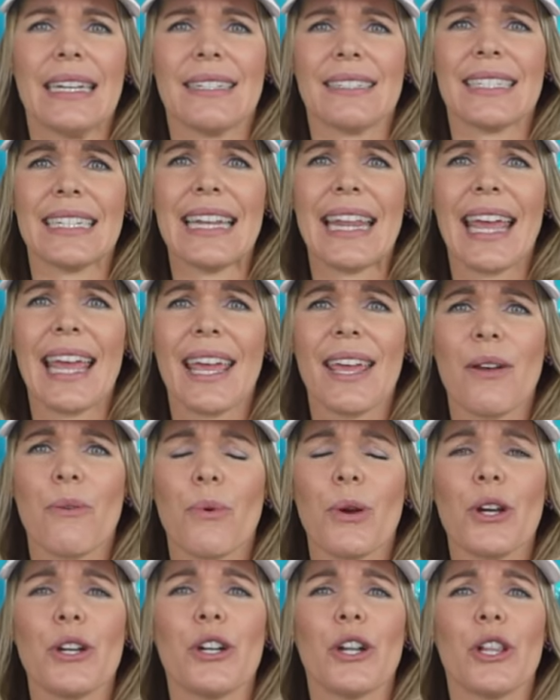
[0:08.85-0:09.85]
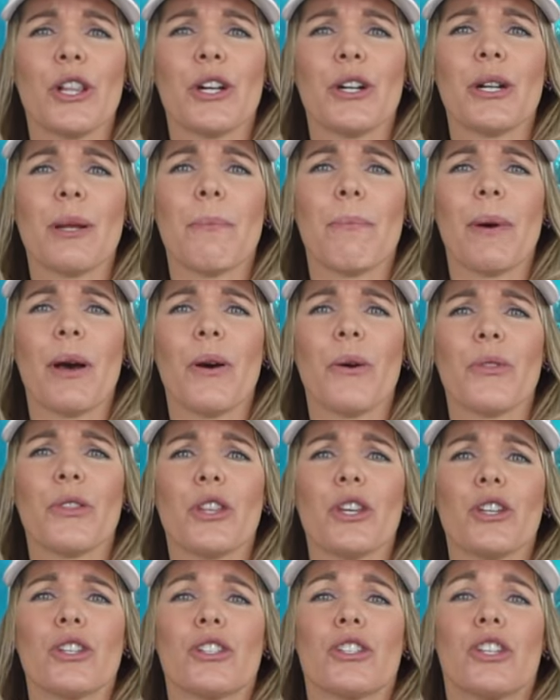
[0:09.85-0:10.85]
Today, we're going to learn about
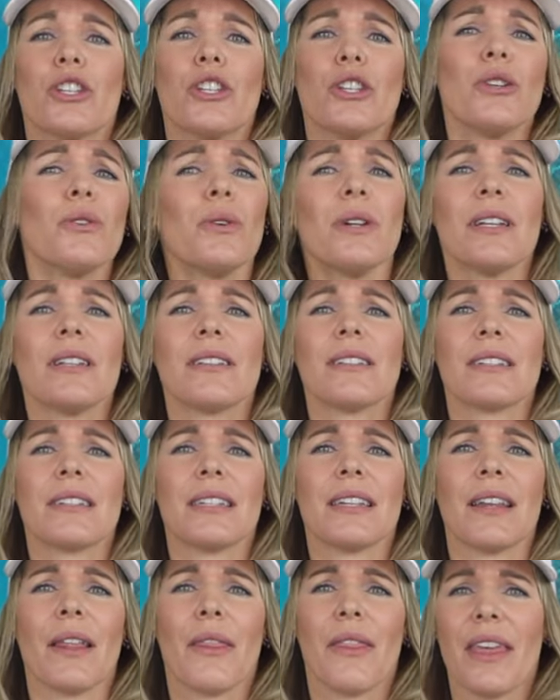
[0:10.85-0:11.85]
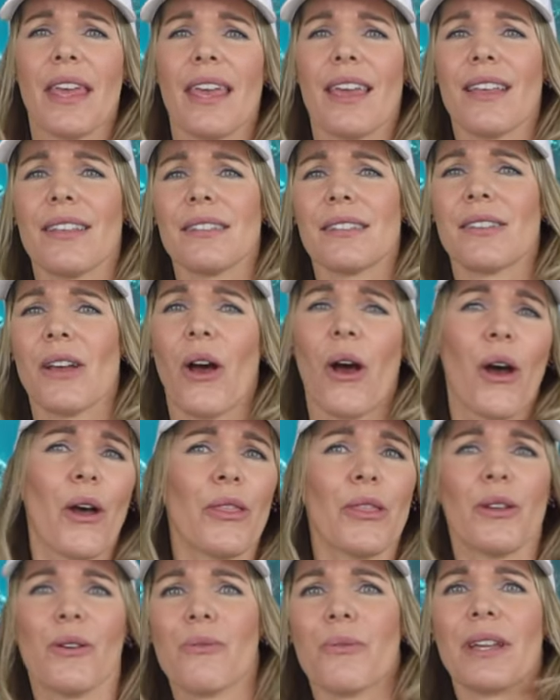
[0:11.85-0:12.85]
the cutest things
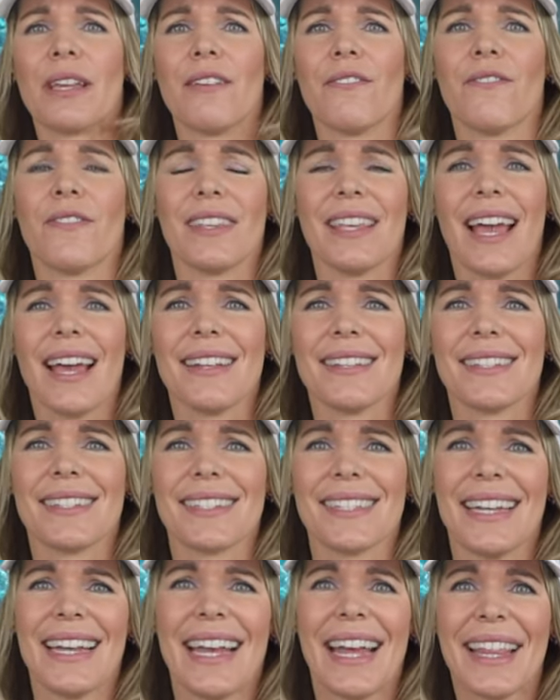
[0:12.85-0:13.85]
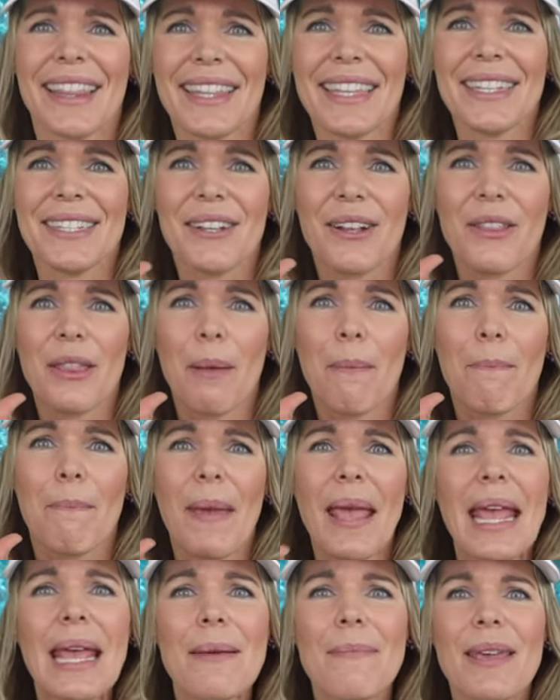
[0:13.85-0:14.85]
on the reef. Yes, these are the
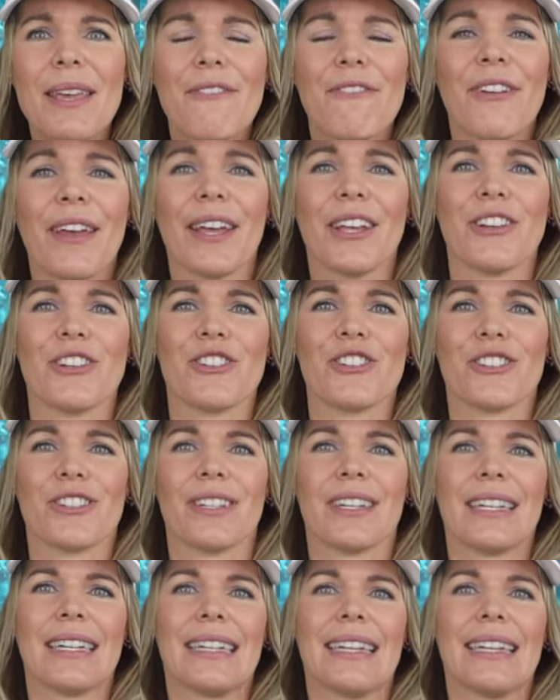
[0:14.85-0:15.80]
baby fish.